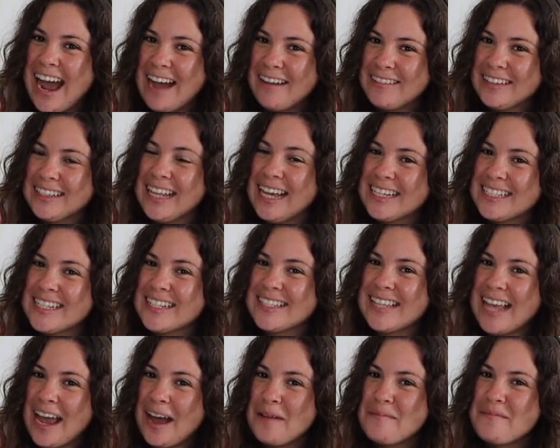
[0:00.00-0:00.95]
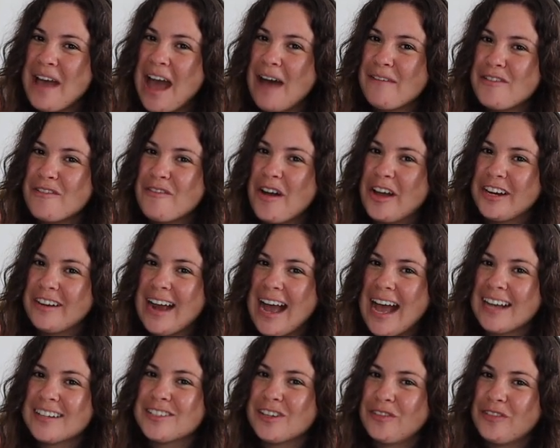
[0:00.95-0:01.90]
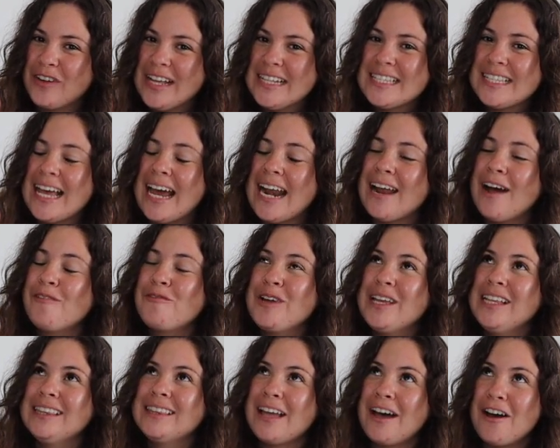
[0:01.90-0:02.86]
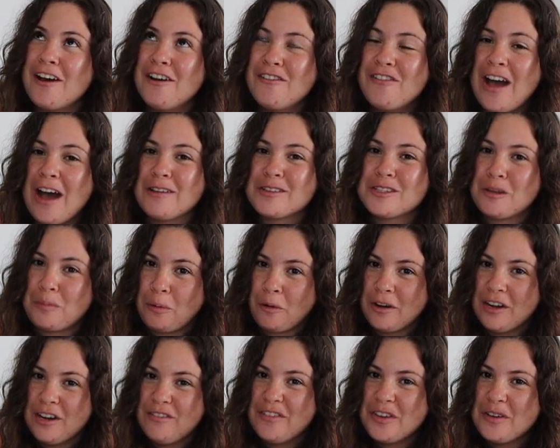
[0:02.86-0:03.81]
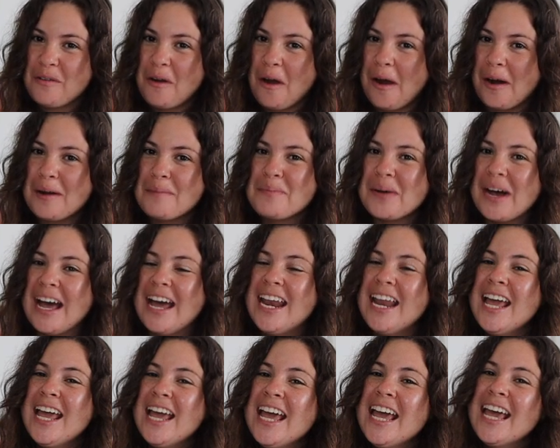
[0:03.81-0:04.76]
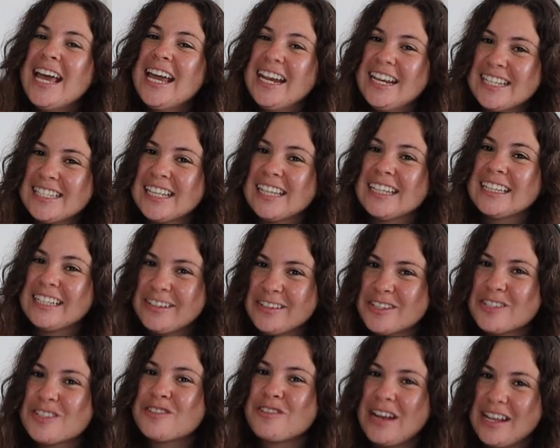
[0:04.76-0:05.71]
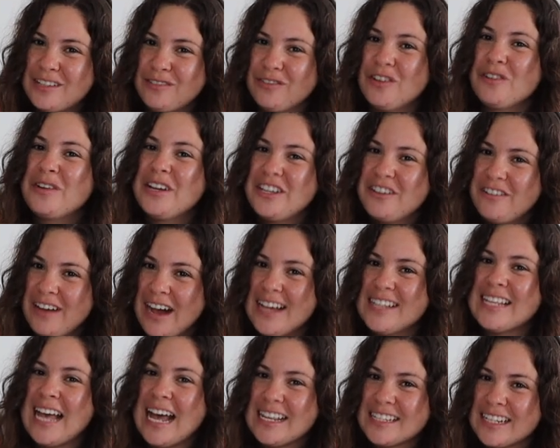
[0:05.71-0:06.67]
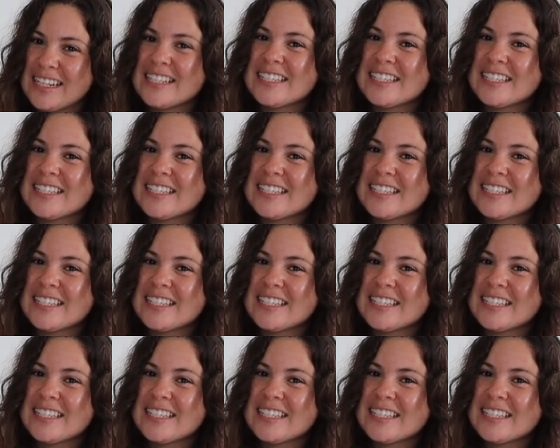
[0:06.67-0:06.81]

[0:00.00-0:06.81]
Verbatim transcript: I would like to say on behalf of all your actor friends that we love how supportive you are, but it is a little stressful when you guys ask